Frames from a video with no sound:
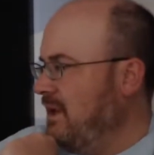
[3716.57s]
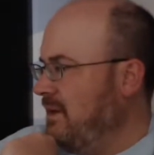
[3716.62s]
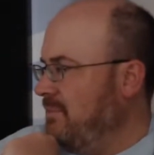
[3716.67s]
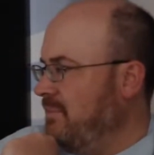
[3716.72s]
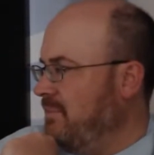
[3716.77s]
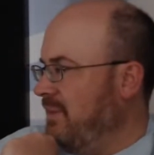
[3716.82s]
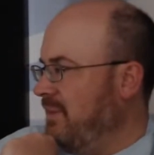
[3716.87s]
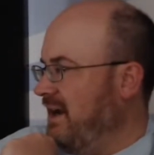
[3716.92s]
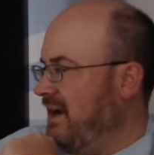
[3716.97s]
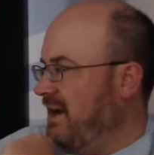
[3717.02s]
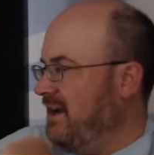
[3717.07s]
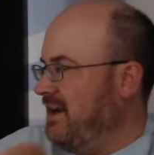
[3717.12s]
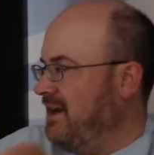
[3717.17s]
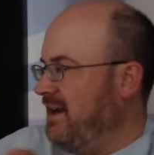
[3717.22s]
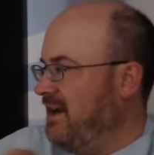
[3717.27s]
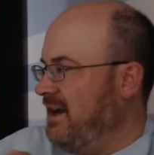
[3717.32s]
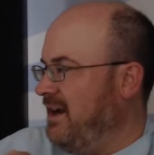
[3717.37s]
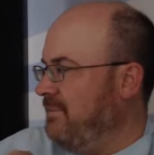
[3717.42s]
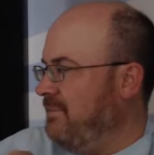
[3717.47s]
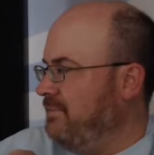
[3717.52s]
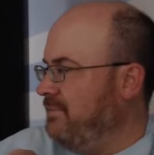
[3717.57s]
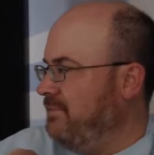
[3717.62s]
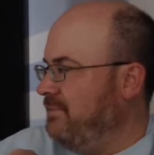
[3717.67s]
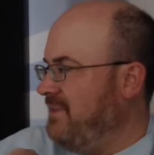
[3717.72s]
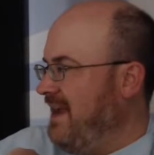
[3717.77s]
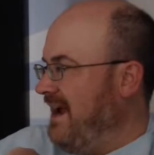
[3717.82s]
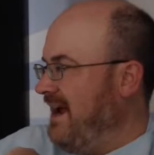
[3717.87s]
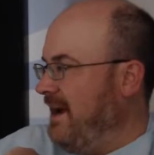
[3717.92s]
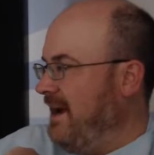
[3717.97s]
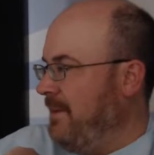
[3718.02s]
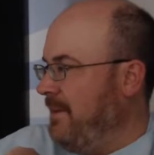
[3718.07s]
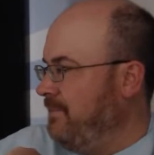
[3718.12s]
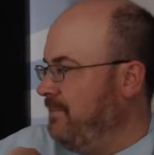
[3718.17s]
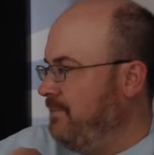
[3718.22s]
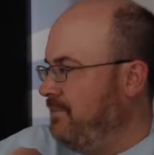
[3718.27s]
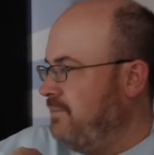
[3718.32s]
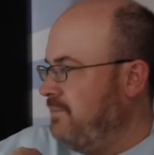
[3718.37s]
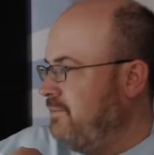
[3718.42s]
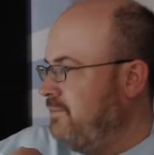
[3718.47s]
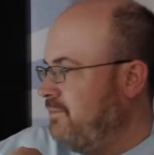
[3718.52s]
But yeah,
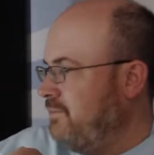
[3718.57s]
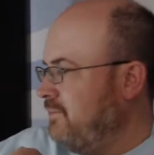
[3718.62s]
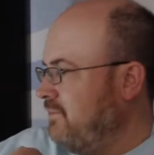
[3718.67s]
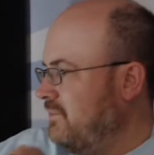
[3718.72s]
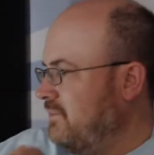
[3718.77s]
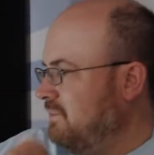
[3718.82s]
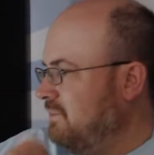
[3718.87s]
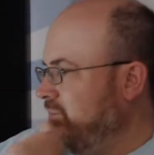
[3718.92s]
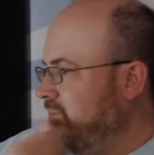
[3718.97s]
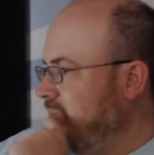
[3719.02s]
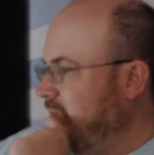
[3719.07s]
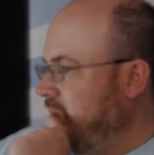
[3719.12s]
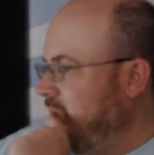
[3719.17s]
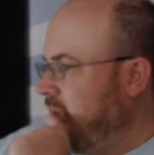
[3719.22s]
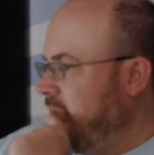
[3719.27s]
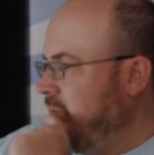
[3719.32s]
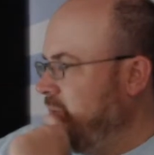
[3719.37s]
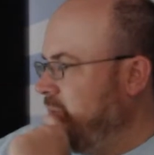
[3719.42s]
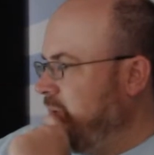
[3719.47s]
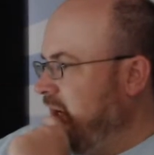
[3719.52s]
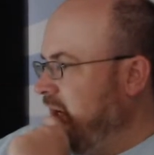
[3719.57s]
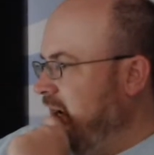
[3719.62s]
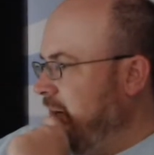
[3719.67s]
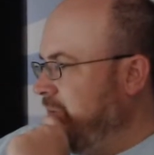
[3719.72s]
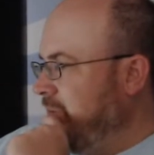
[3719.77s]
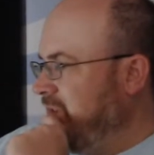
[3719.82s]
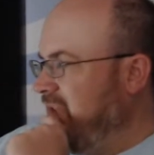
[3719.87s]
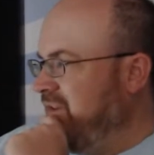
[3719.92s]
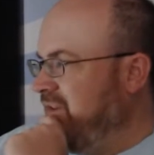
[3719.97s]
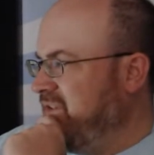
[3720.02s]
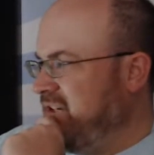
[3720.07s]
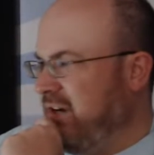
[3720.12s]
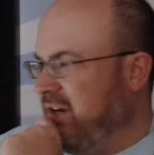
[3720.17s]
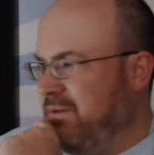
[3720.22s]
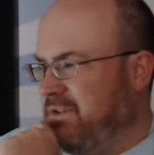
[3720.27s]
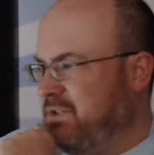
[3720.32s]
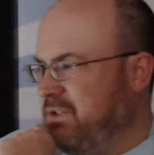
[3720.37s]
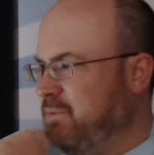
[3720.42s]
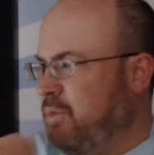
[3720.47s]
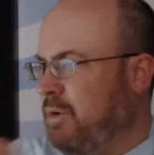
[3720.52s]
would love to cover
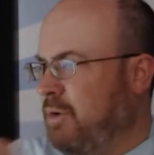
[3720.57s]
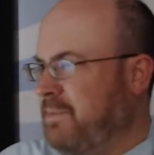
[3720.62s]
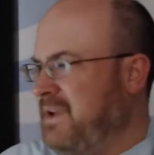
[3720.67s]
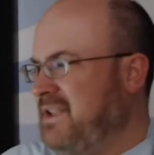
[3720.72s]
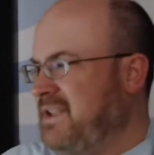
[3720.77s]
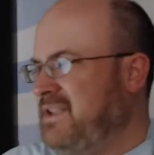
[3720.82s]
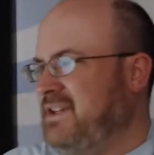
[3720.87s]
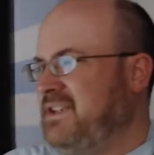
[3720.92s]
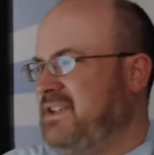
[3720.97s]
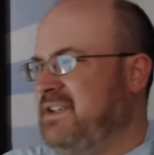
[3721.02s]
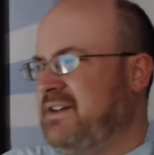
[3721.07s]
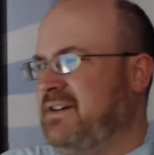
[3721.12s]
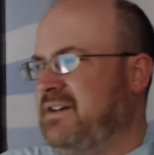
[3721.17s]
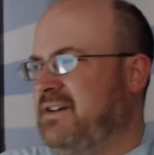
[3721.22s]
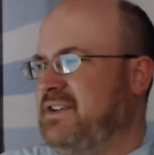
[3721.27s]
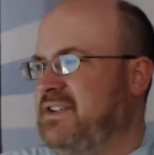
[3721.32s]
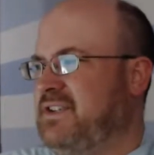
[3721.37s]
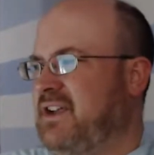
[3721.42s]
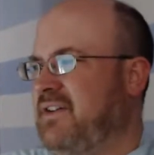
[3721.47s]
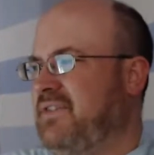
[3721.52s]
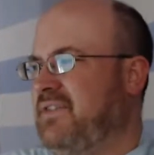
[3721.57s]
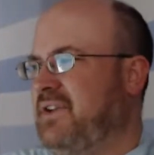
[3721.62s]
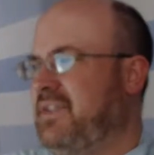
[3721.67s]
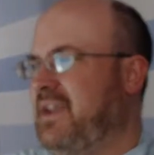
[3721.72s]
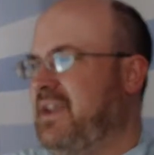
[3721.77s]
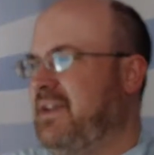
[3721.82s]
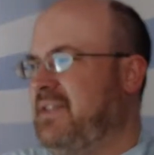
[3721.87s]
some more Pinty series stuff there. They